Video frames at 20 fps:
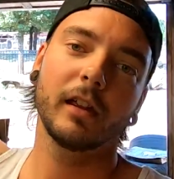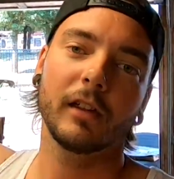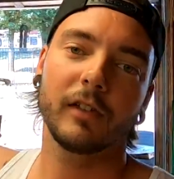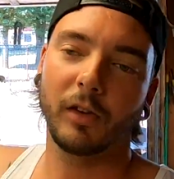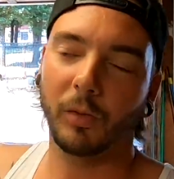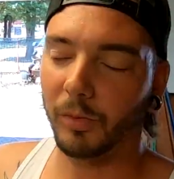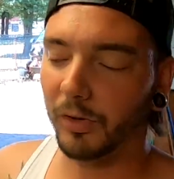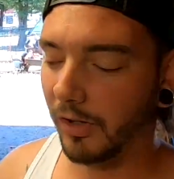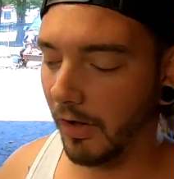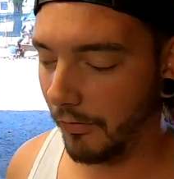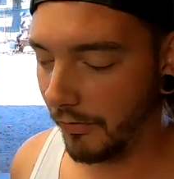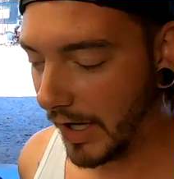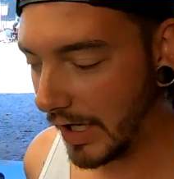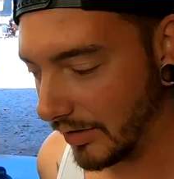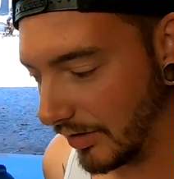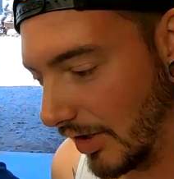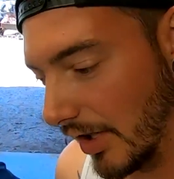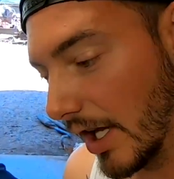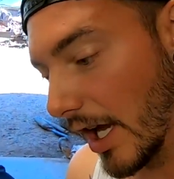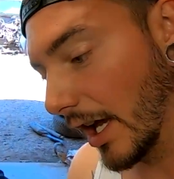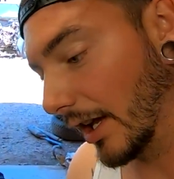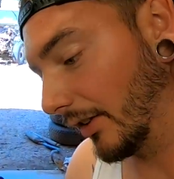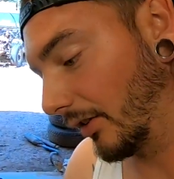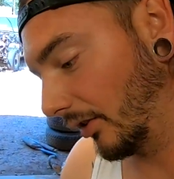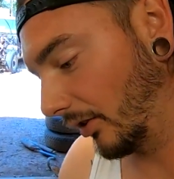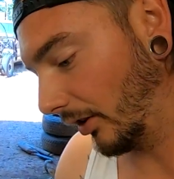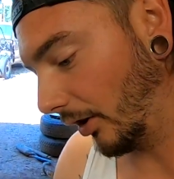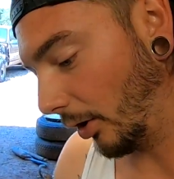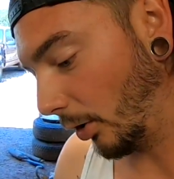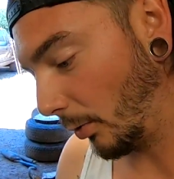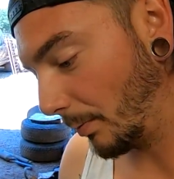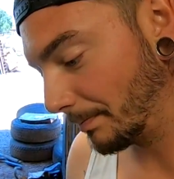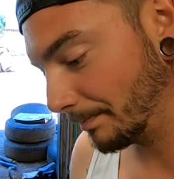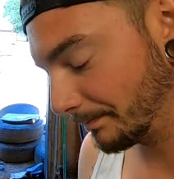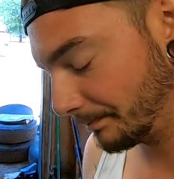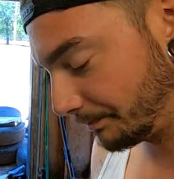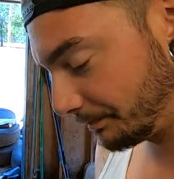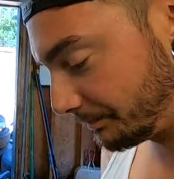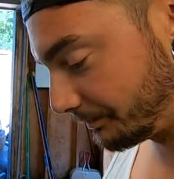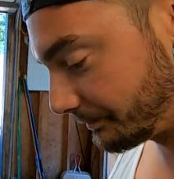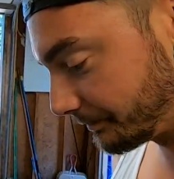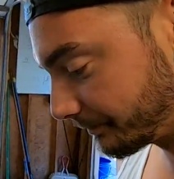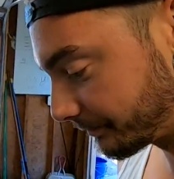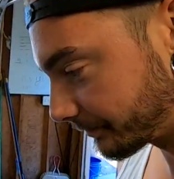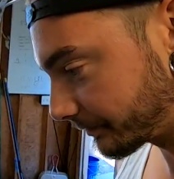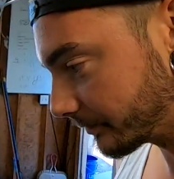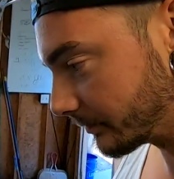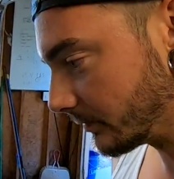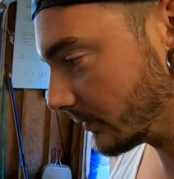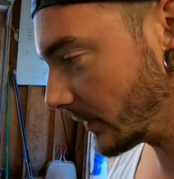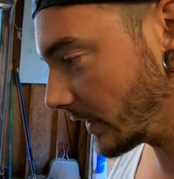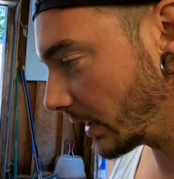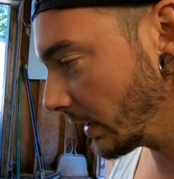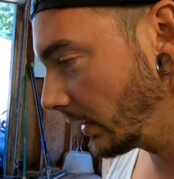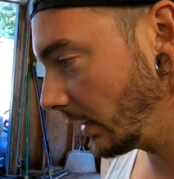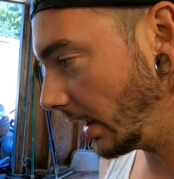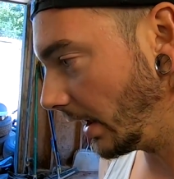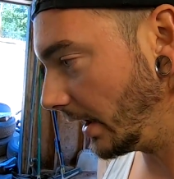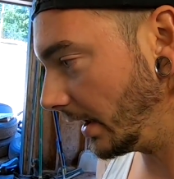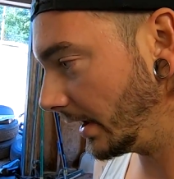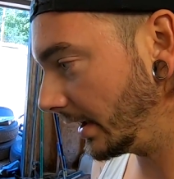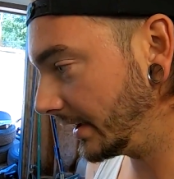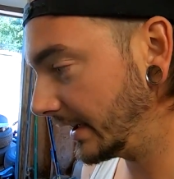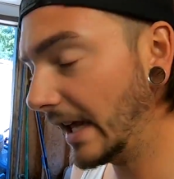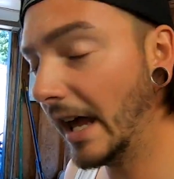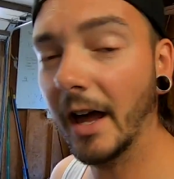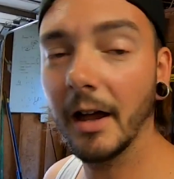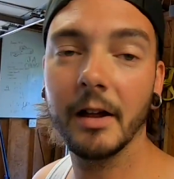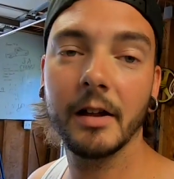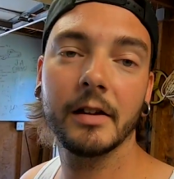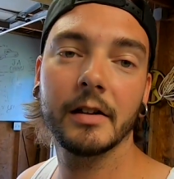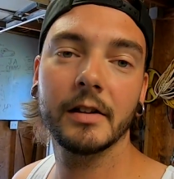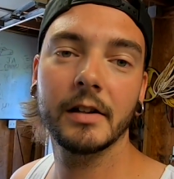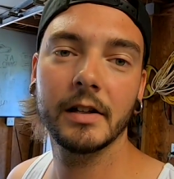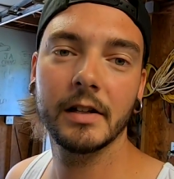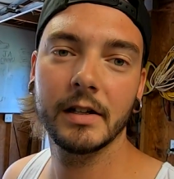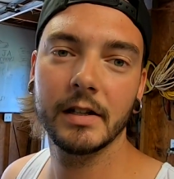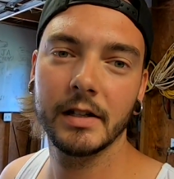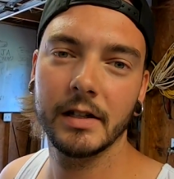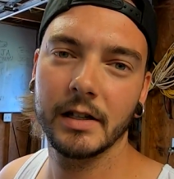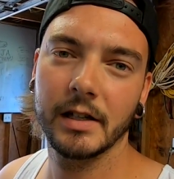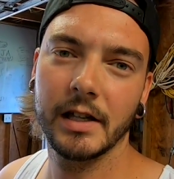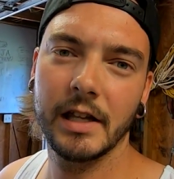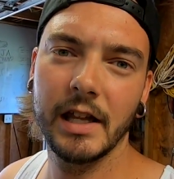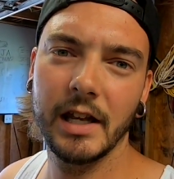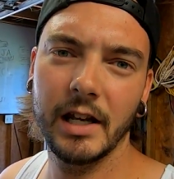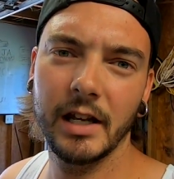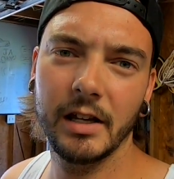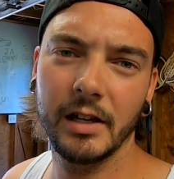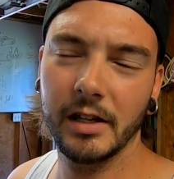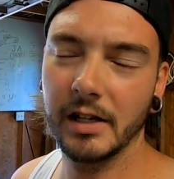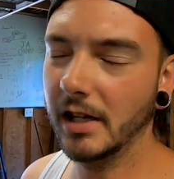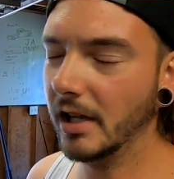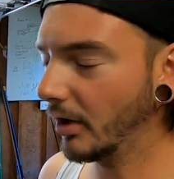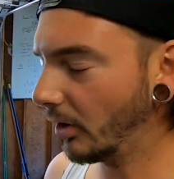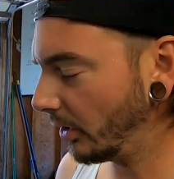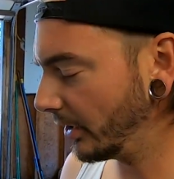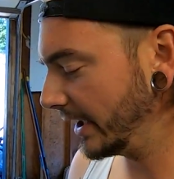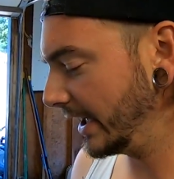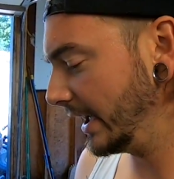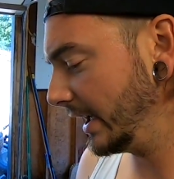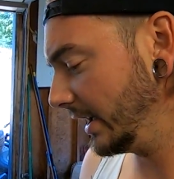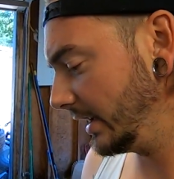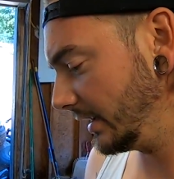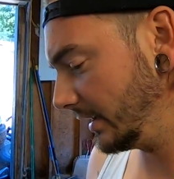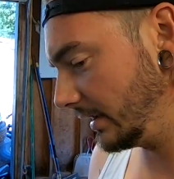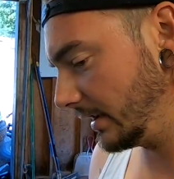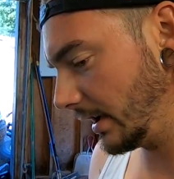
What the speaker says: some stuff out to you guys. So yeah, get on that.